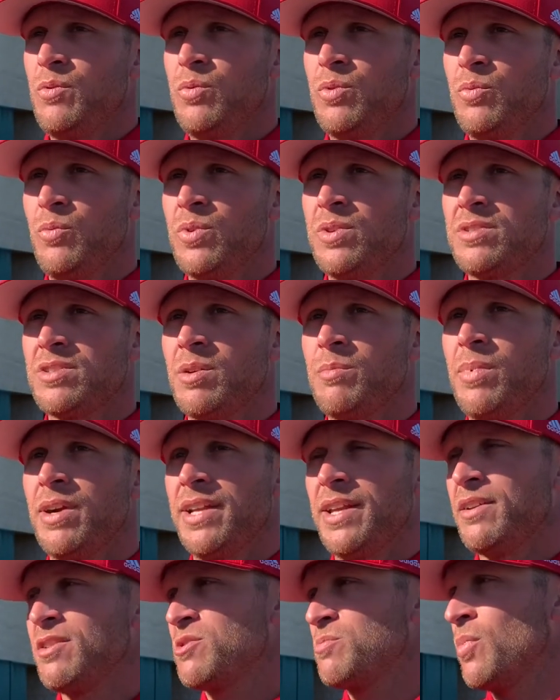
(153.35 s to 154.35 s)
when
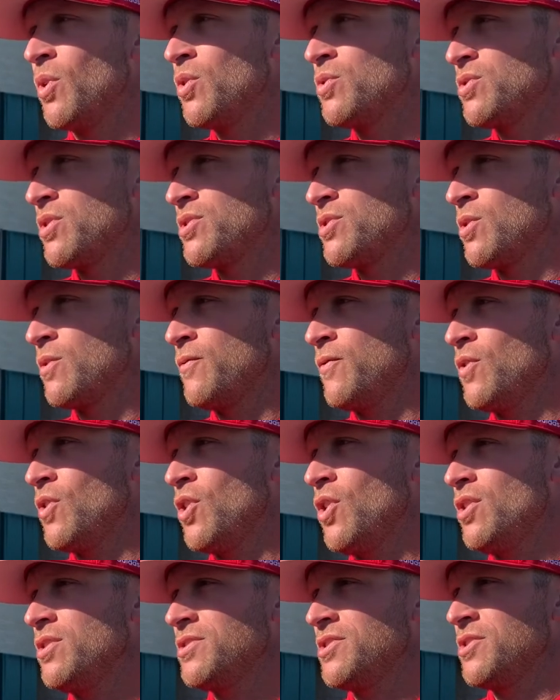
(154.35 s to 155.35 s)
somebody exposes your
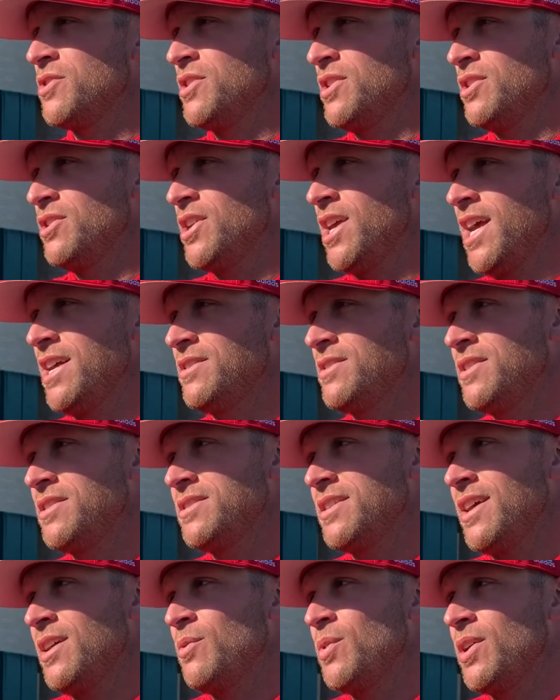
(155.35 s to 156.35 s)
flaws, you can't just
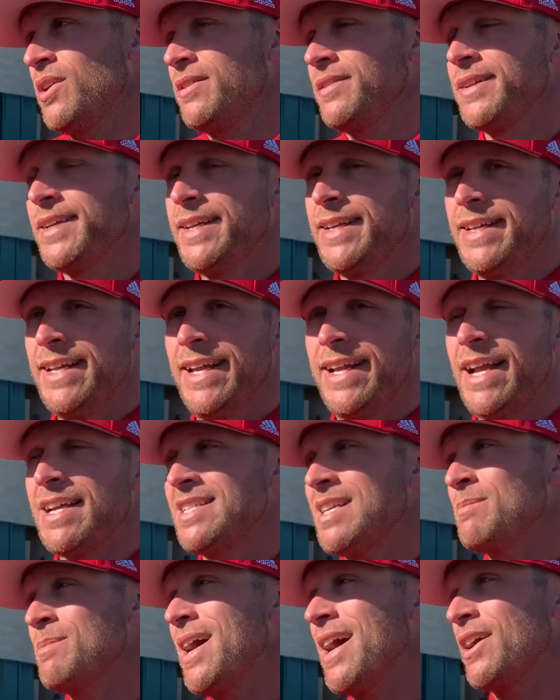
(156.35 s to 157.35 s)
say, well, I guess
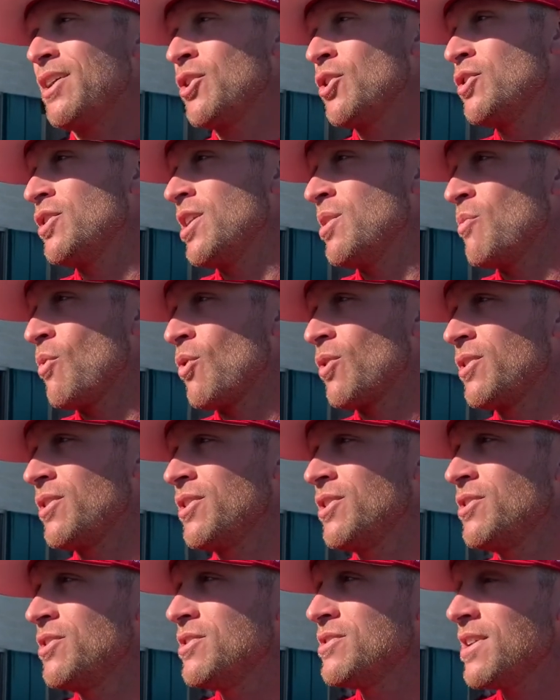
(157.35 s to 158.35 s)
I'm not good anymore.
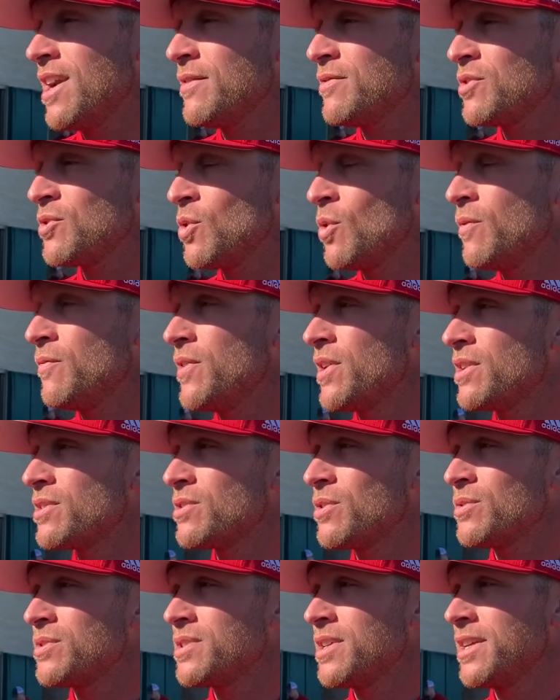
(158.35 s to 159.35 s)
You just have to go fix
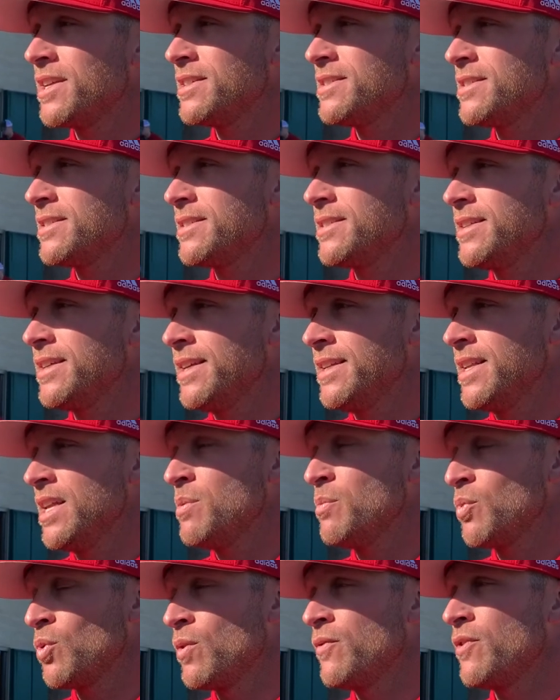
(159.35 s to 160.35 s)
those things and
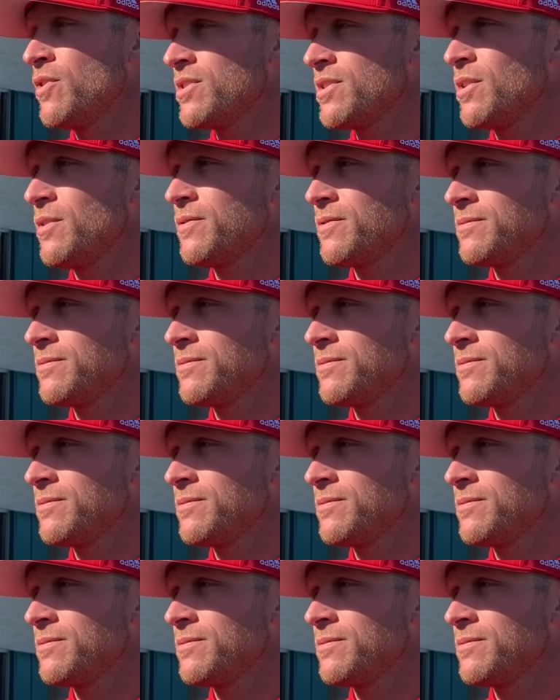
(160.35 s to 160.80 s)
improve yourself.